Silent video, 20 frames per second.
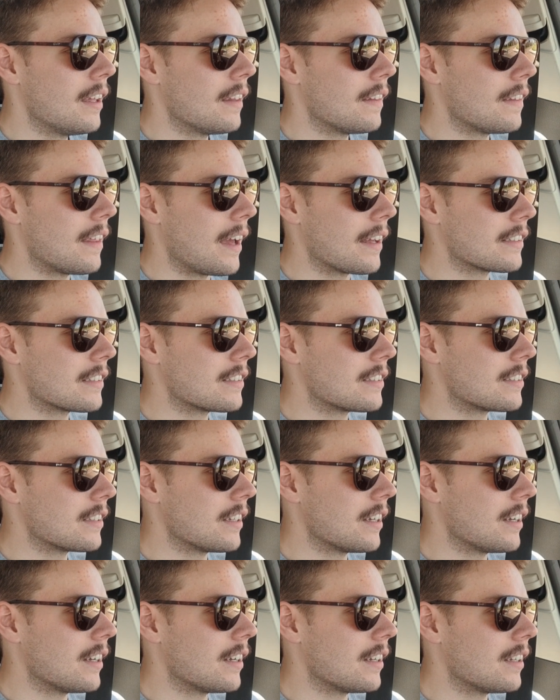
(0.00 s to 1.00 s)
that's
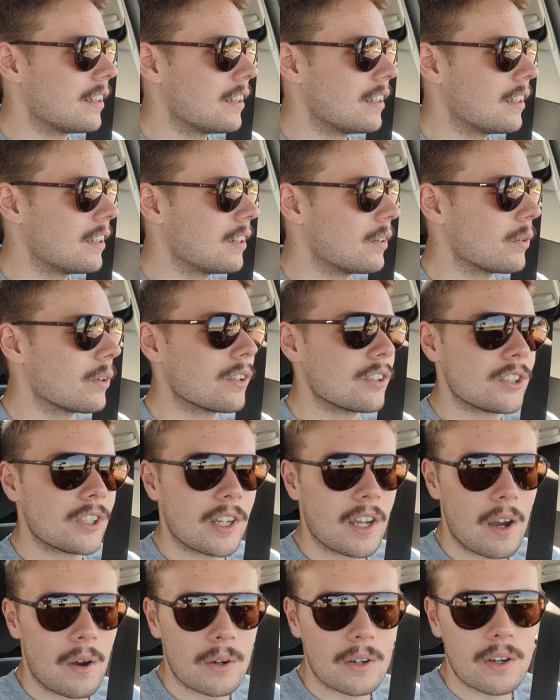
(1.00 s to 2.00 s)
we're gonna see
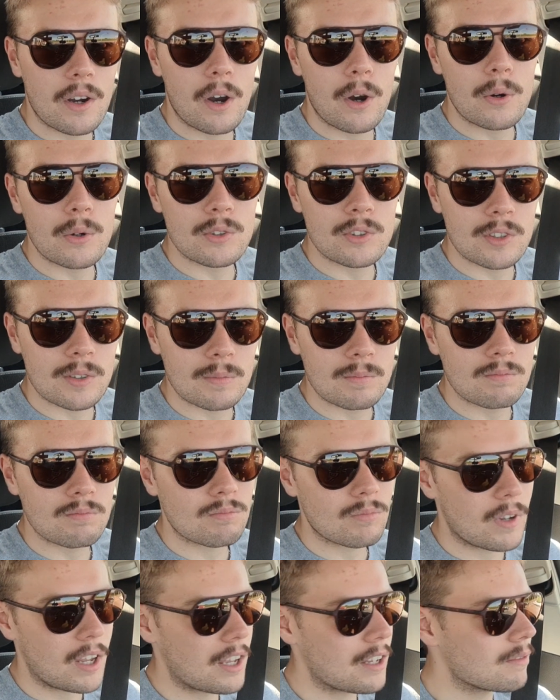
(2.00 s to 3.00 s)
how it goes
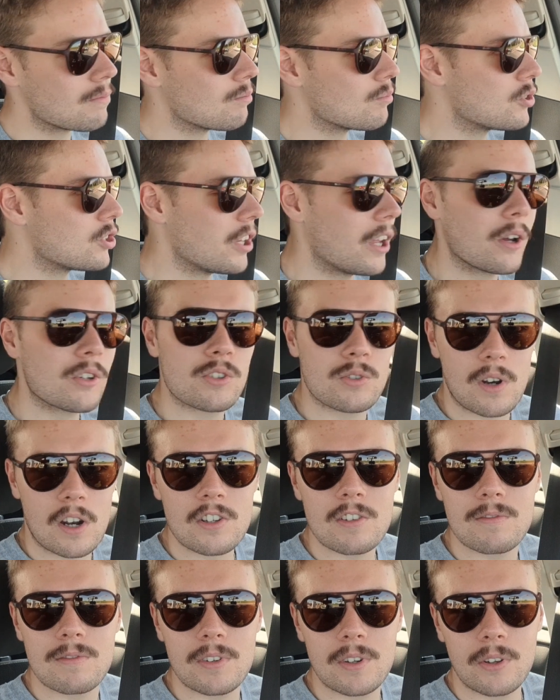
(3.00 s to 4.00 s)
and see how
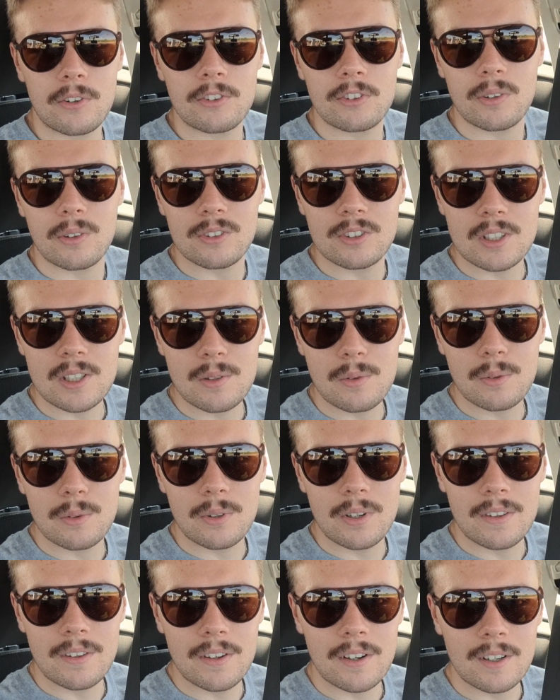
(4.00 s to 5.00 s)
stretching feels. So let's see when we're
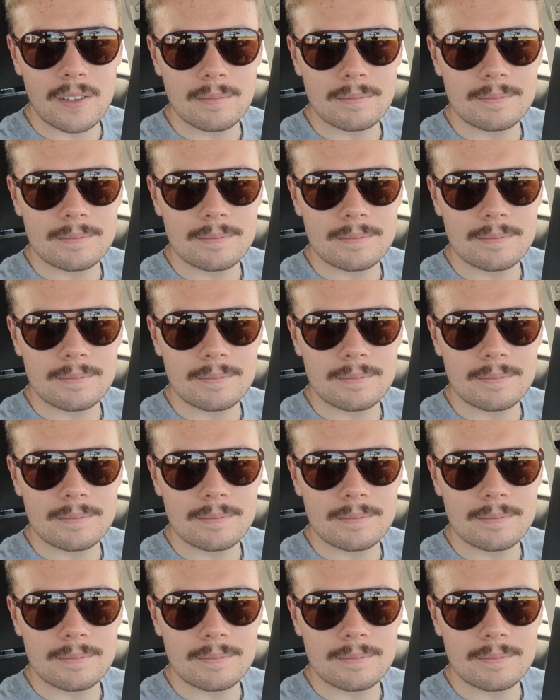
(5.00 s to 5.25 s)
in there.